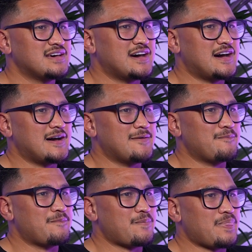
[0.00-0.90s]

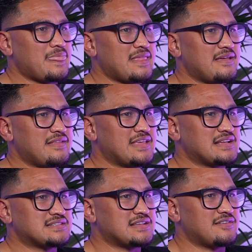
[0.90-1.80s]
that
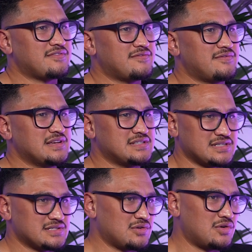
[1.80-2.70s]
stuff is
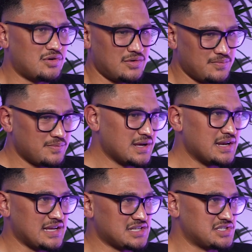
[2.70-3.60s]
just all
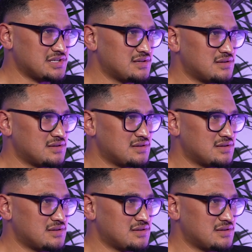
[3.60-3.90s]
connection.